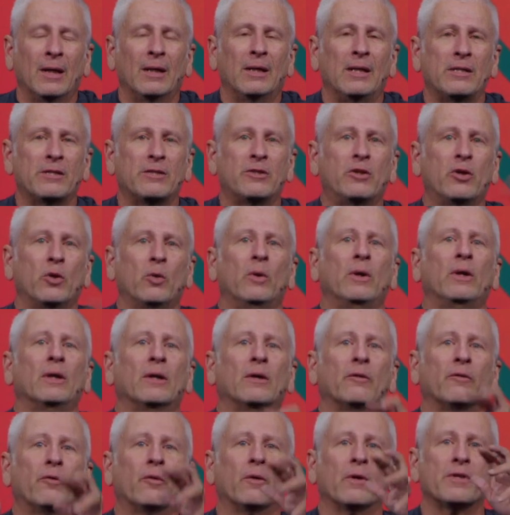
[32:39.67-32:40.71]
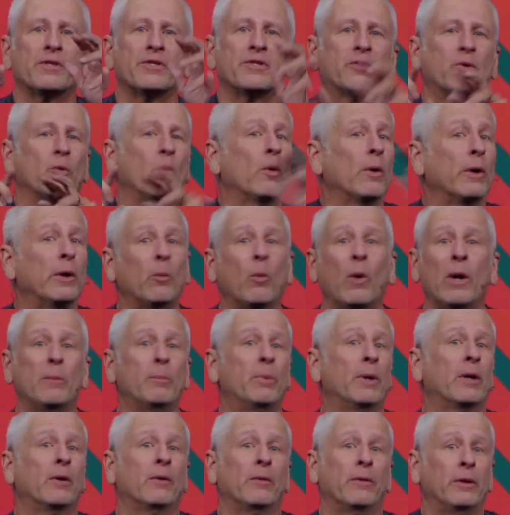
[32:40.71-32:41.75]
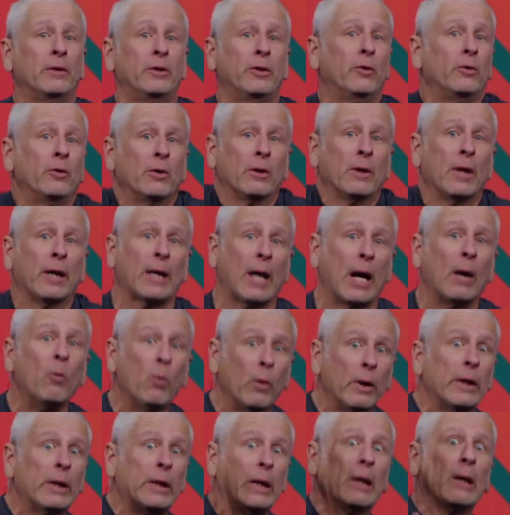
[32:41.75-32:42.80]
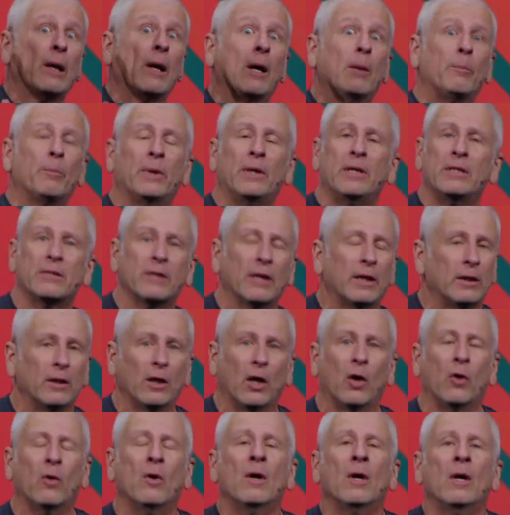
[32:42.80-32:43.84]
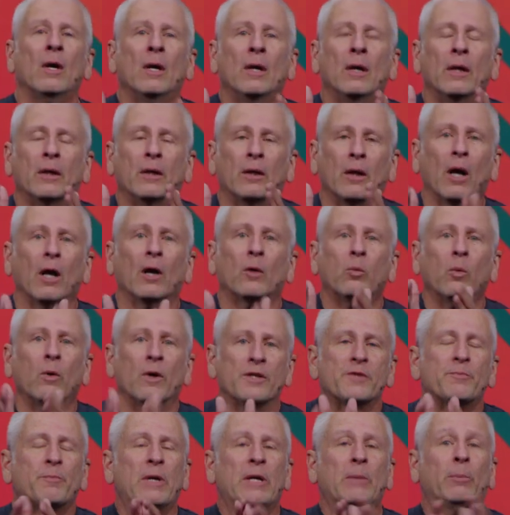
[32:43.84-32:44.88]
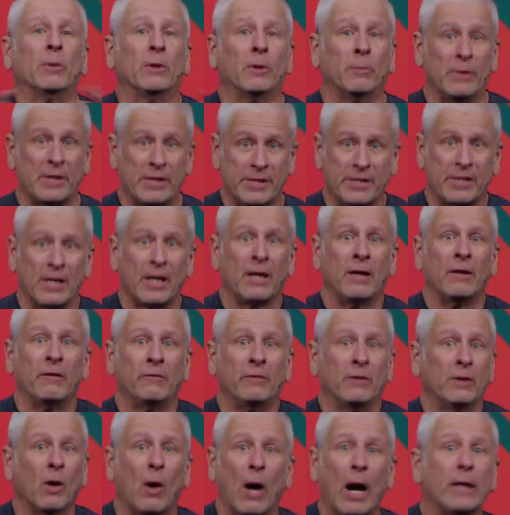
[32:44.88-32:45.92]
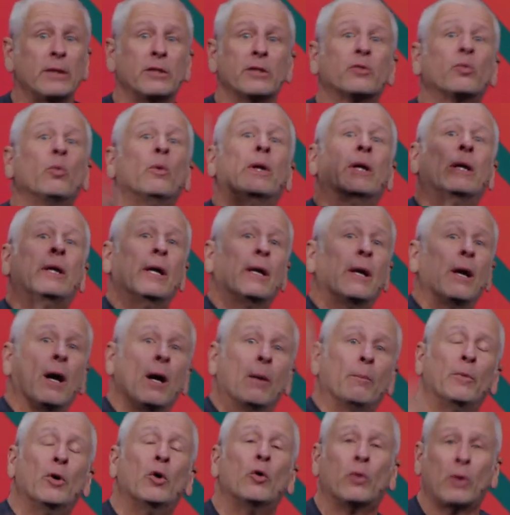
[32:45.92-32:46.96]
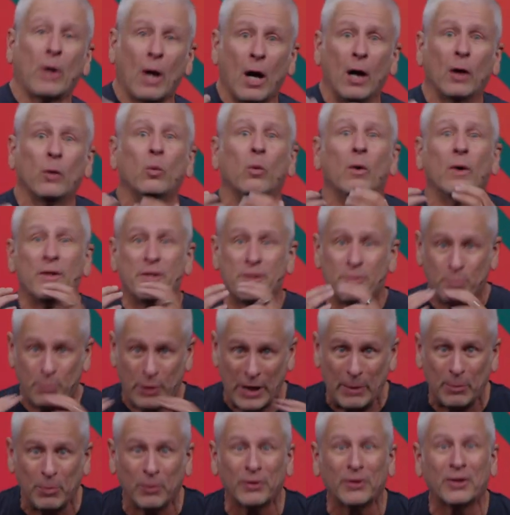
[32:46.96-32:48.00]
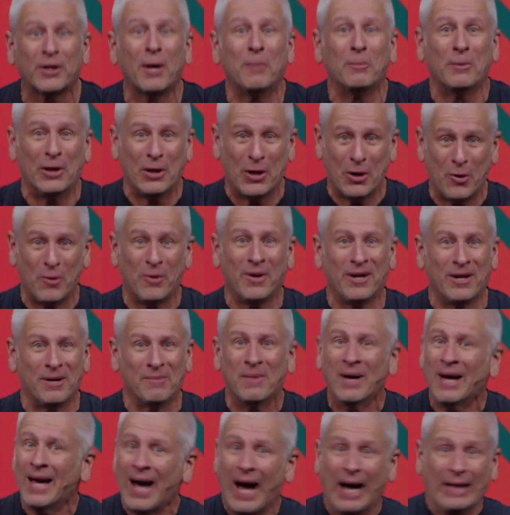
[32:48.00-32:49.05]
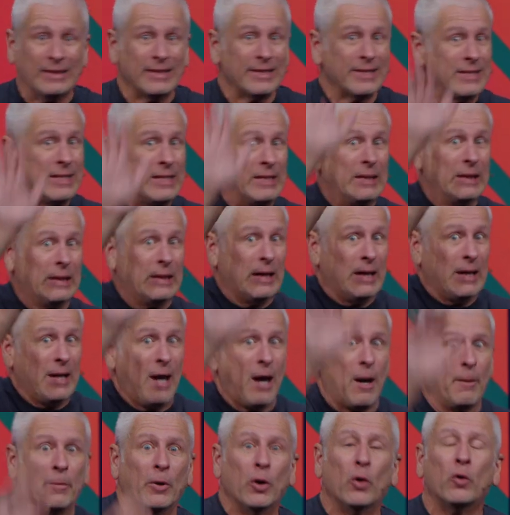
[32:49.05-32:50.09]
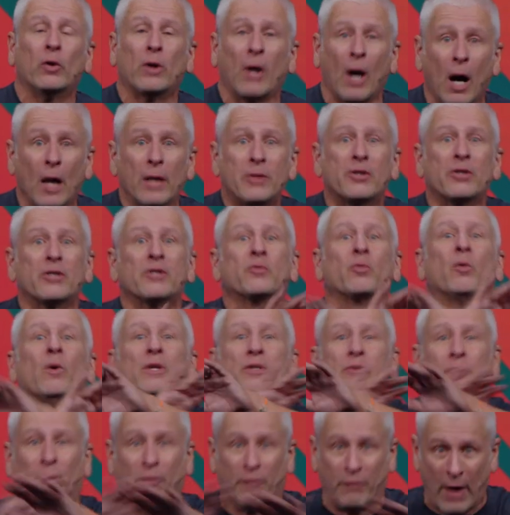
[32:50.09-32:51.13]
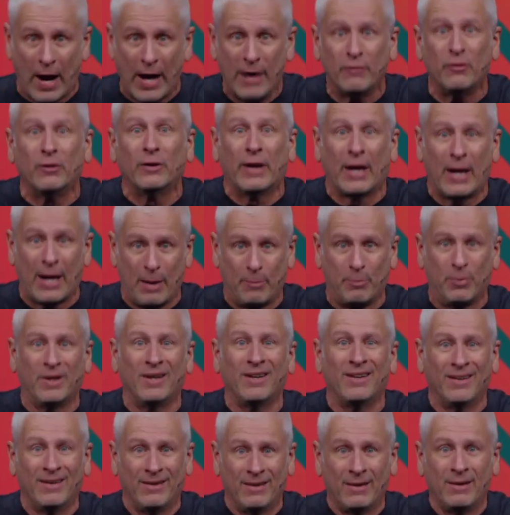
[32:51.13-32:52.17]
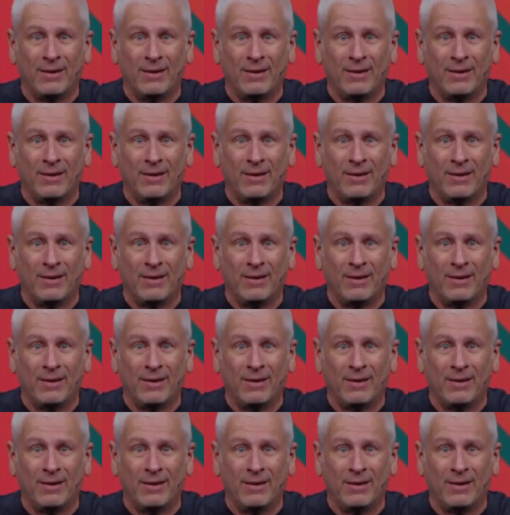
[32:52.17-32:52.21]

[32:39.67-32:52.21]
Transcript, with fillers: And He's doing it for a story way bigger than you. You're like, I want to get up. And He's like, no, God wants people to be saved. No, I just want to get up. No, God wants people to come to know Him. I just need to get up. No, God just wants revival to happen.